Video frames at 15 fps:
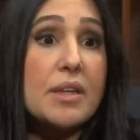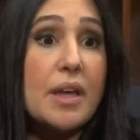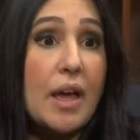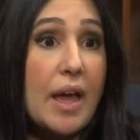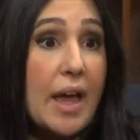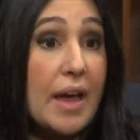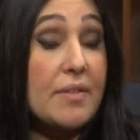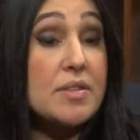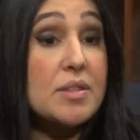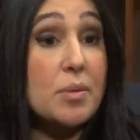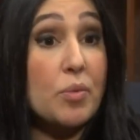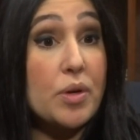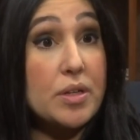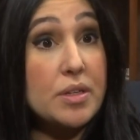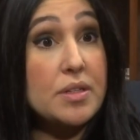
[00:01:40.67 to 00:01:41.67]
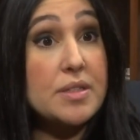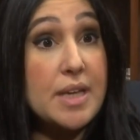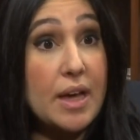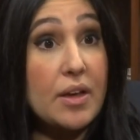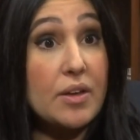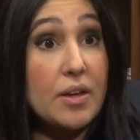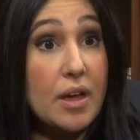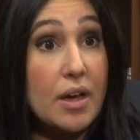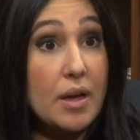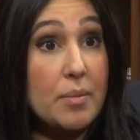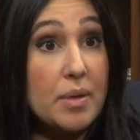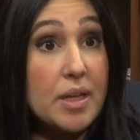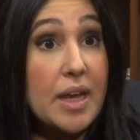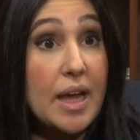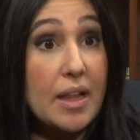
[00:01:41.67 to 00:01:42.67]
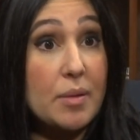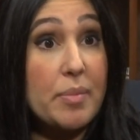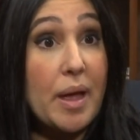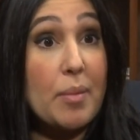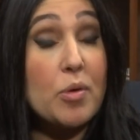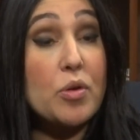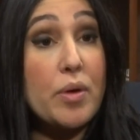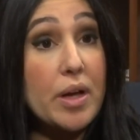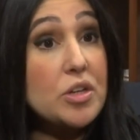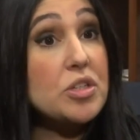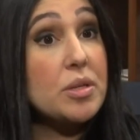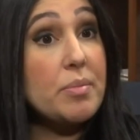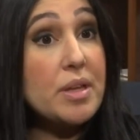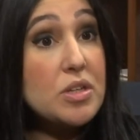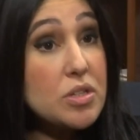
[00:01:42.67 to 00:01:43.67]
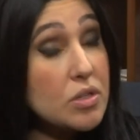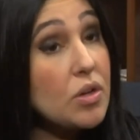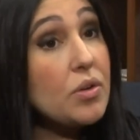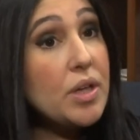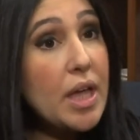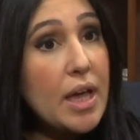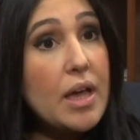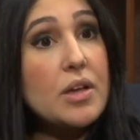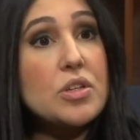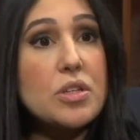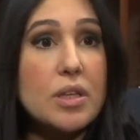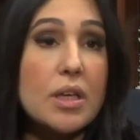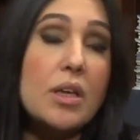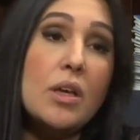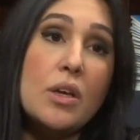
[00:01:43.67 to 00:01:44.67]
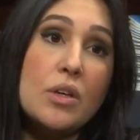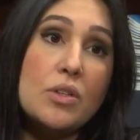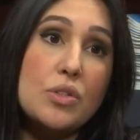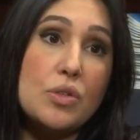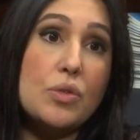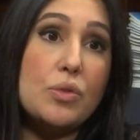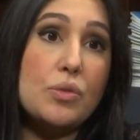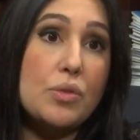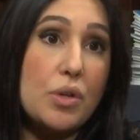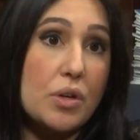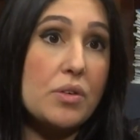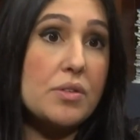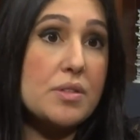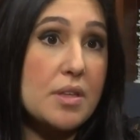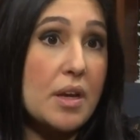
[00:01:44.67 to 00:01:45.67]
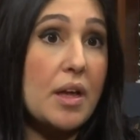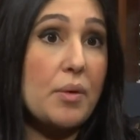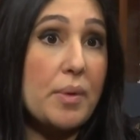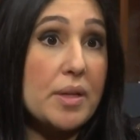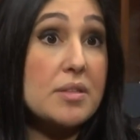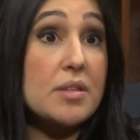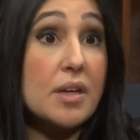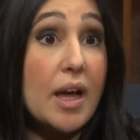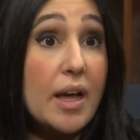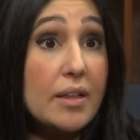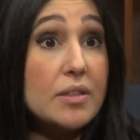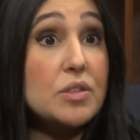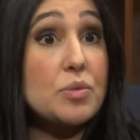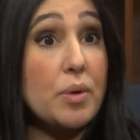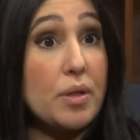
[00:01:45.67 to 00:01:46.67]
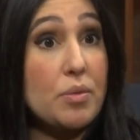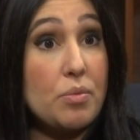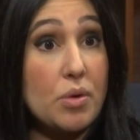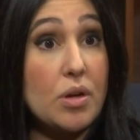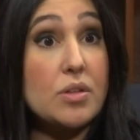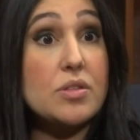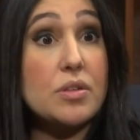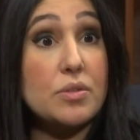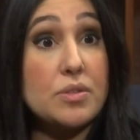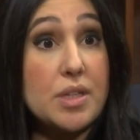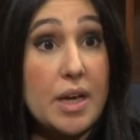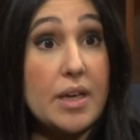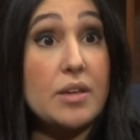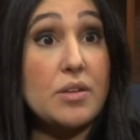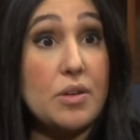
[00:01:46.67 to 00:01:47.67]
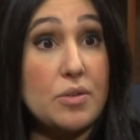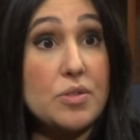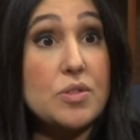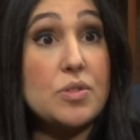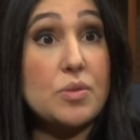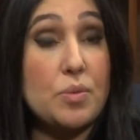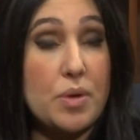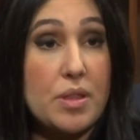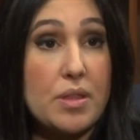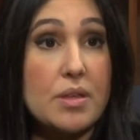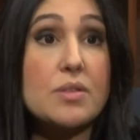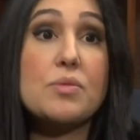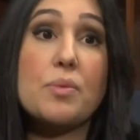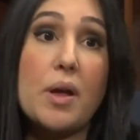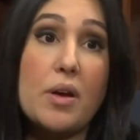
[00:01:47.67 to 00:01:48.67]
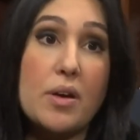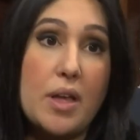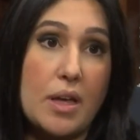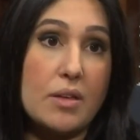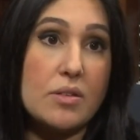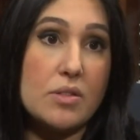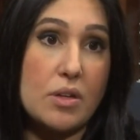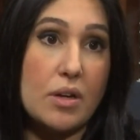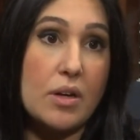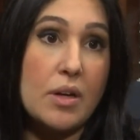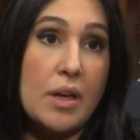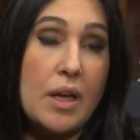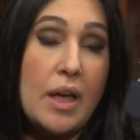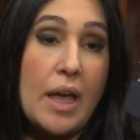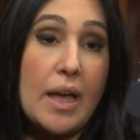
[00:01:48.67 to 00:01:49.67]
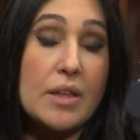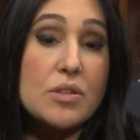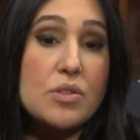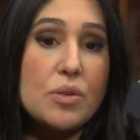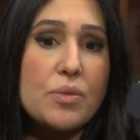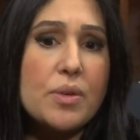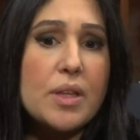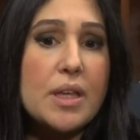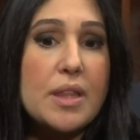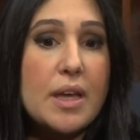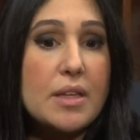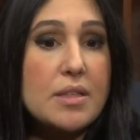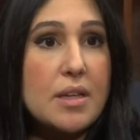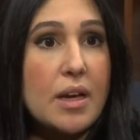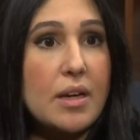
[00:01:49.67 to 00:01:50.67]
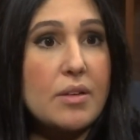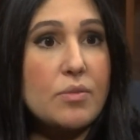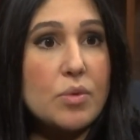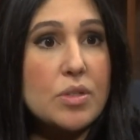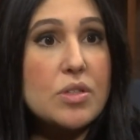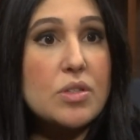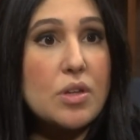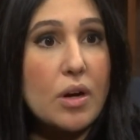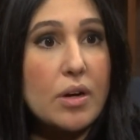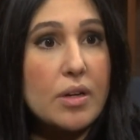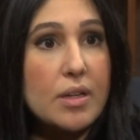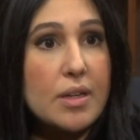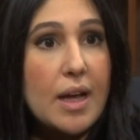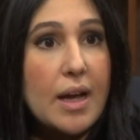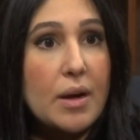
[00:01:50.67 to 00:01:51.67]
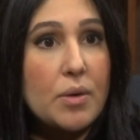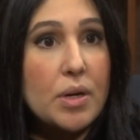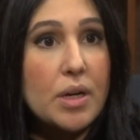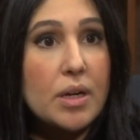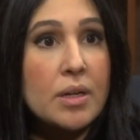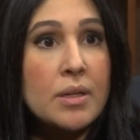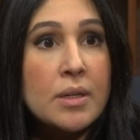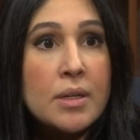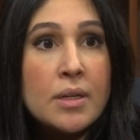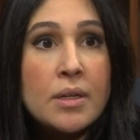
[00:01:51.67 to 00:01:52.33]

did have someone down um, in Alabama who actually mentioned, oh yeah, actually, two girls that I went to college with were also diagnosed with this rare cancer. And so really that's kind of what started our